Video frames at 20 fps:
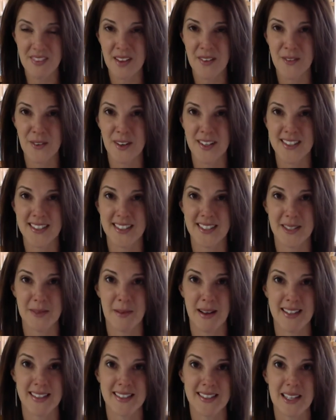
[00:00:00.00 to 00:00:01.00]
for instance,
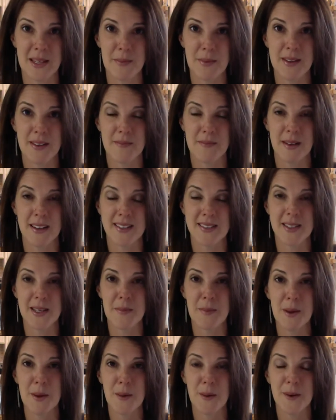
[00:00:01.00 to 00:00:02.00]
my
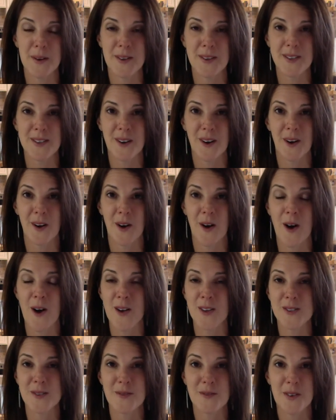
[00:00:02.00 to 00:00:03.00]
sleepy oils are
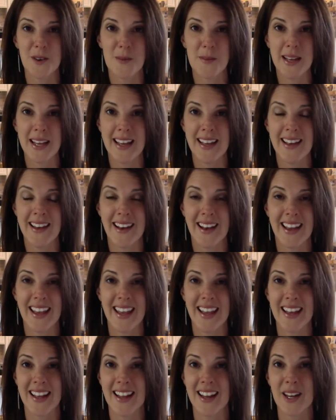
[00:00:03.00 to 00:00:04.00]
awesome for me. I
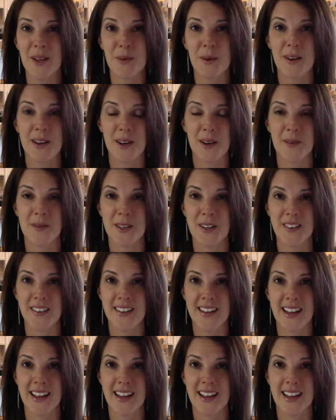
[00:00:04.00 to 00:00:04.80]
can't get anywhere near them during the